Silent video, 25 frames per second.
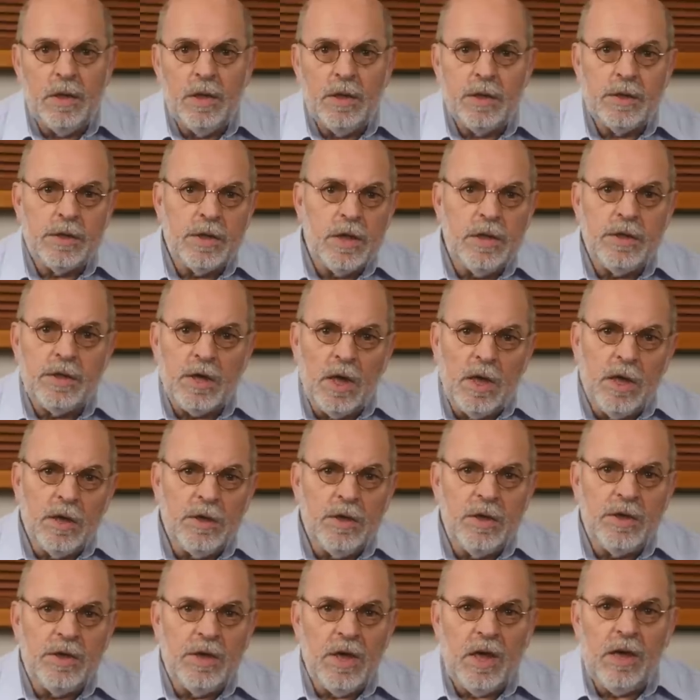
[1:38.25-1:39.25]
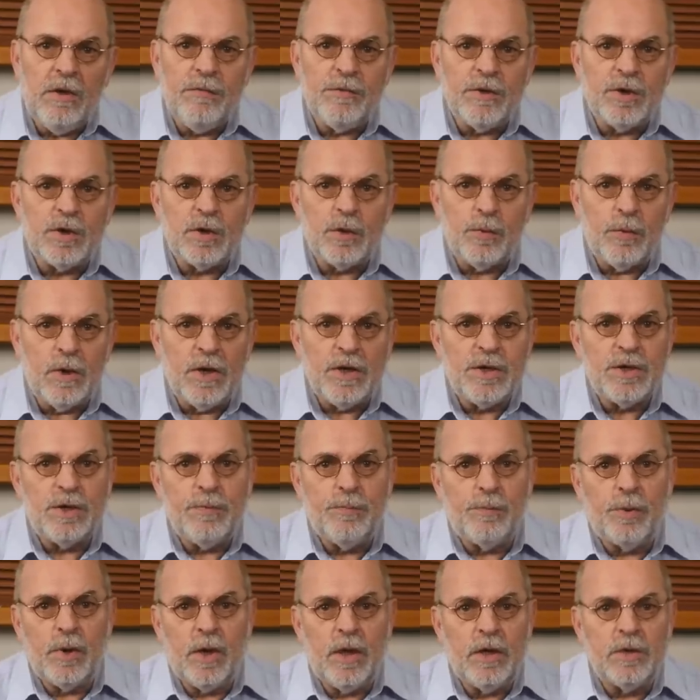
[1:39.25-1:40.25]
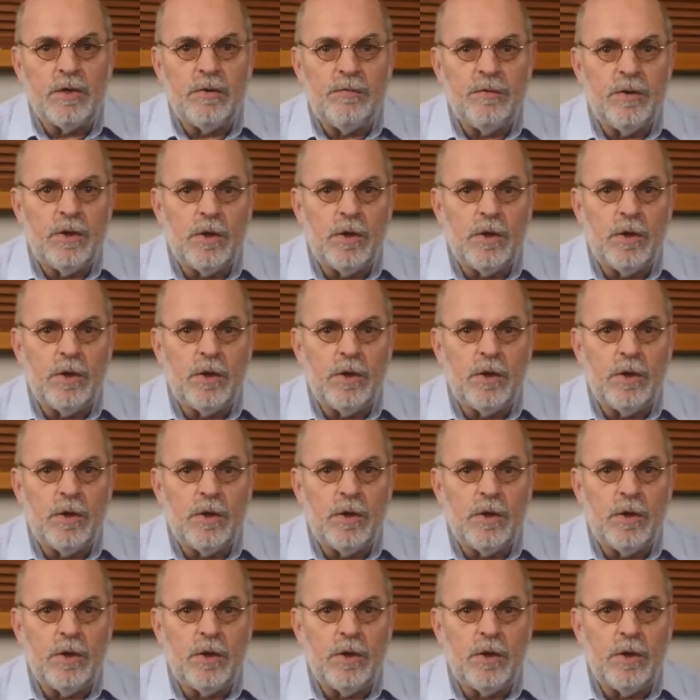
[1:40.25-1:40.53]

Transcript: since the Dave is twice the price of